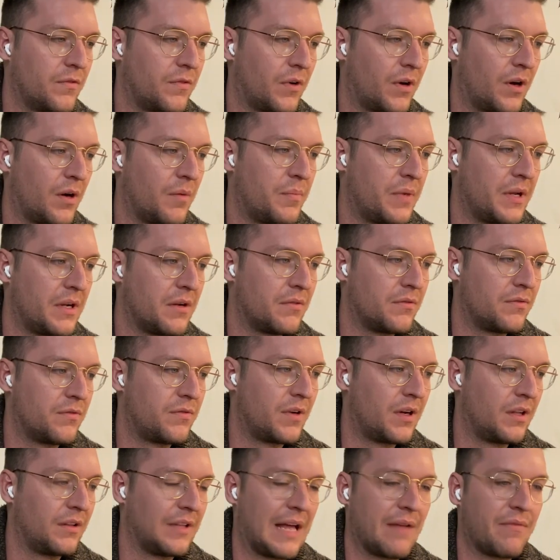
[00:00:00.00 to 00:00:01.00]
for a bit of
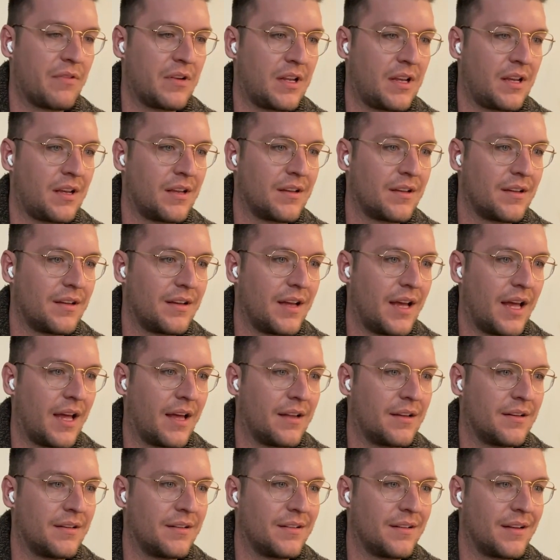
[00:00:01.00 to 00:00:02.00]
a levity
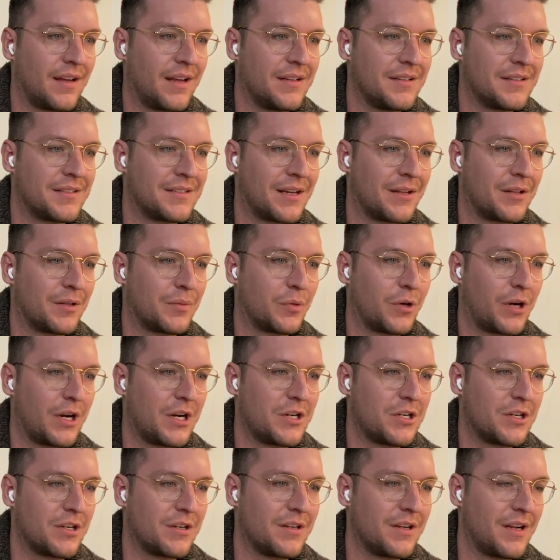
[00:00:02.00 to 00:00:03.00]
and
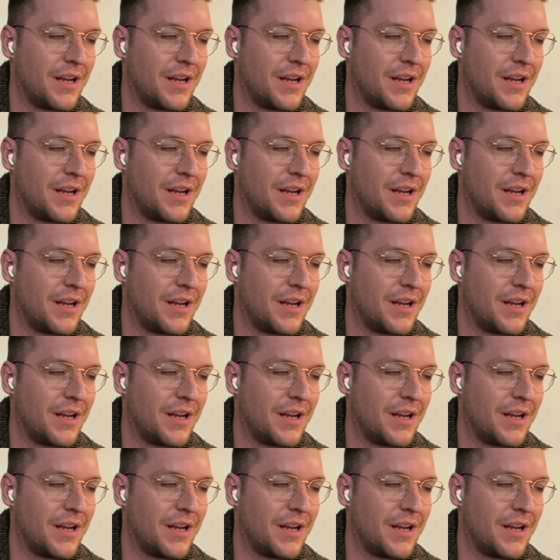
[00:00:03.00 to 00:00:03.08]
celebration